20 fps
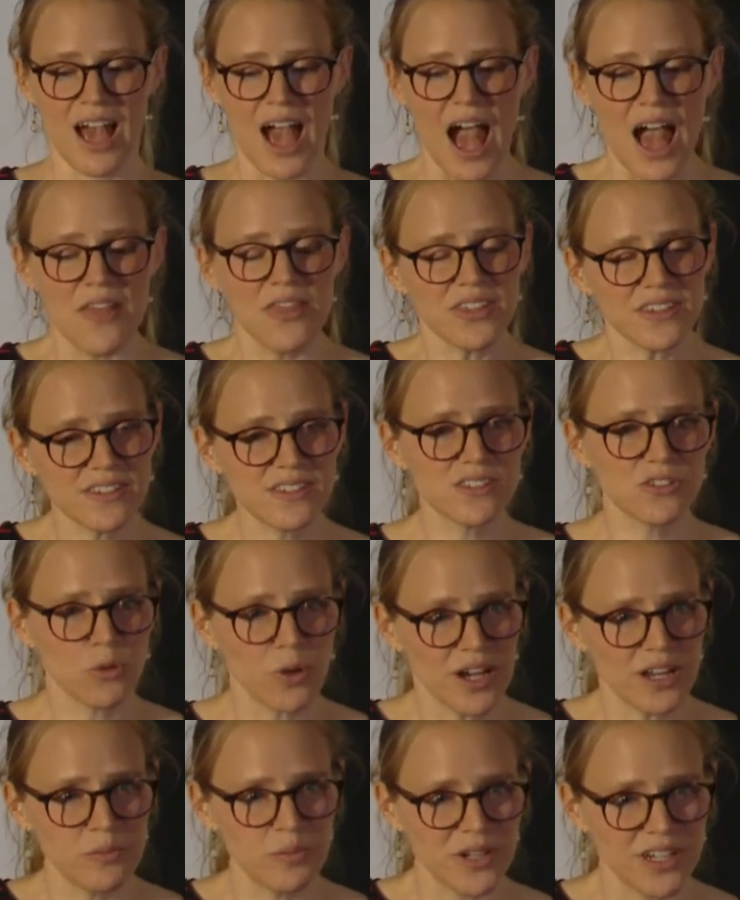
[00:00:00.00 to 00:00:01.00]
And this is
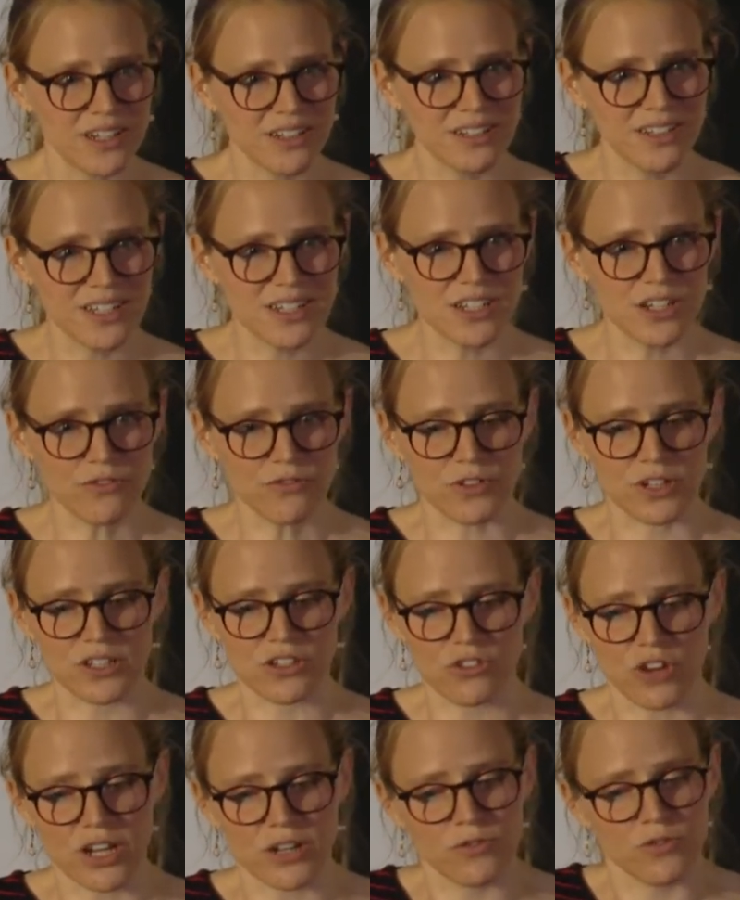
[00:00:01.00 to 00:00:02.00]
quite a big difference,
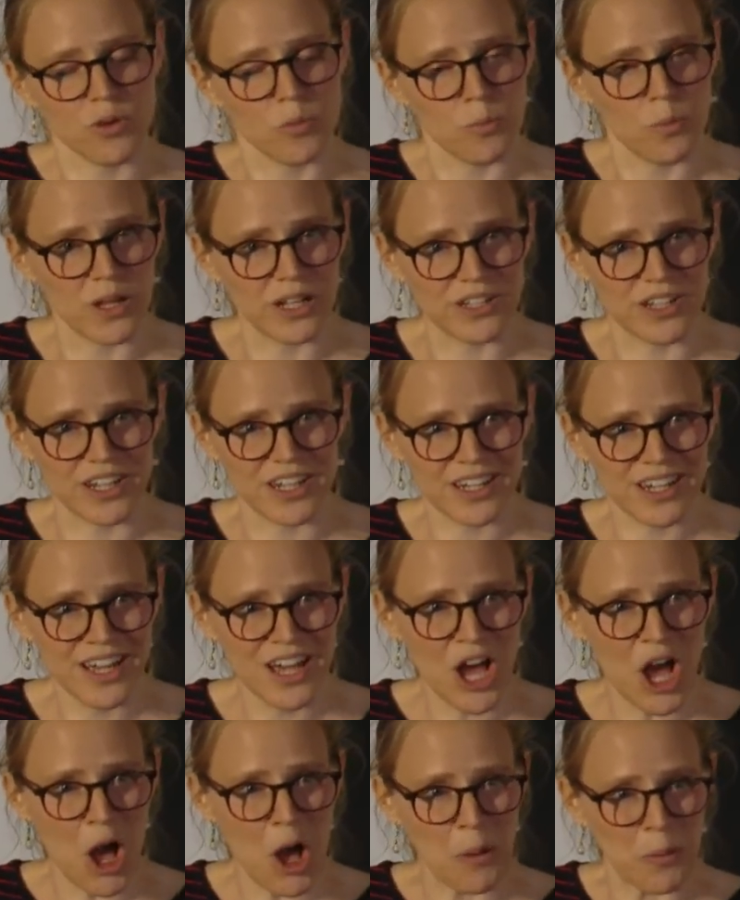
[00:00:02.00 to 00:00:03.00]
right? If you're building
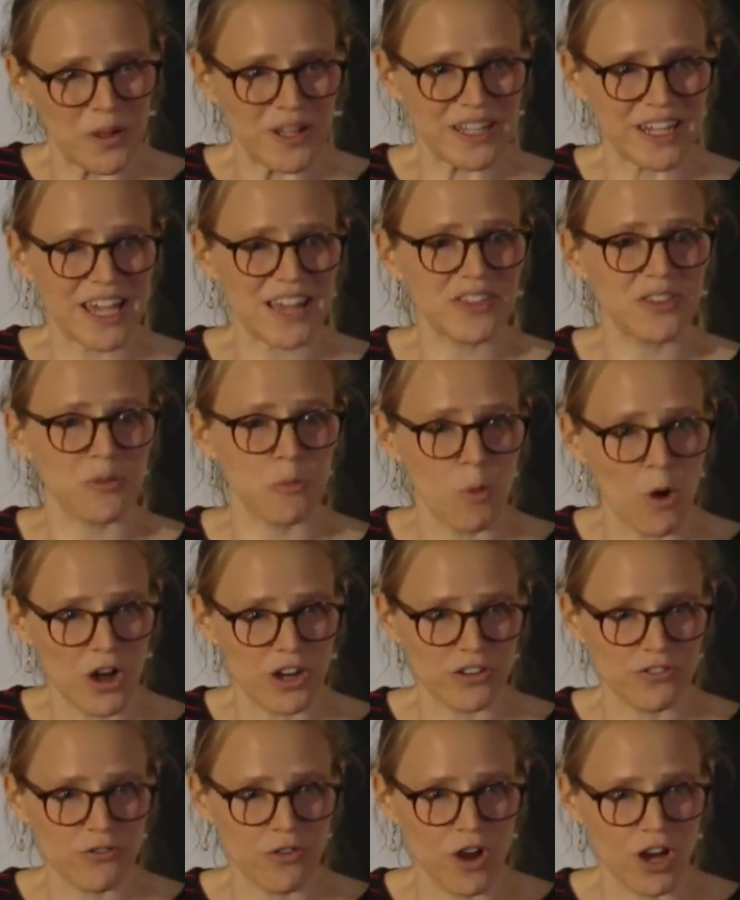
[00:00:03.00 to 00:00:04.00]
a building at the
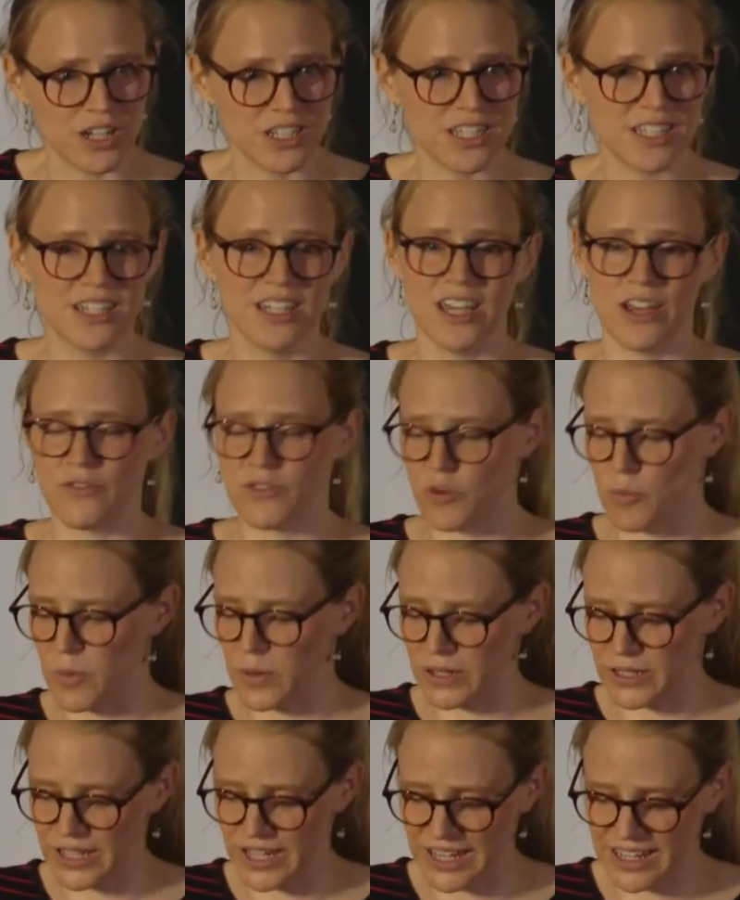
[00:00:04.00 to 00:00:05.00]
waterfront, if you're
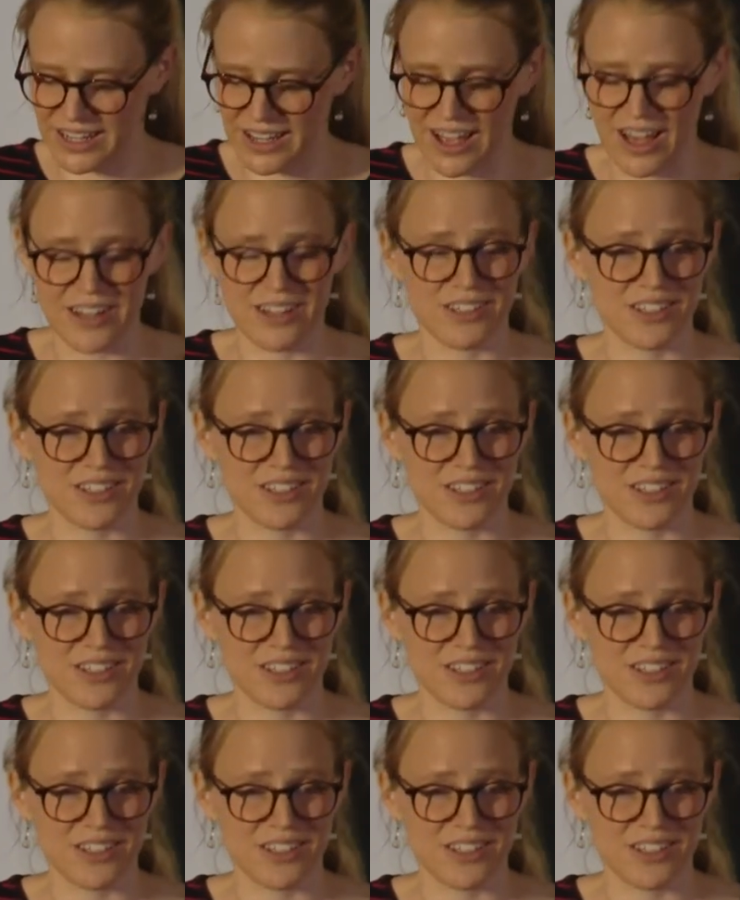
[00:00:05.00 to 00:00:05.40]
building a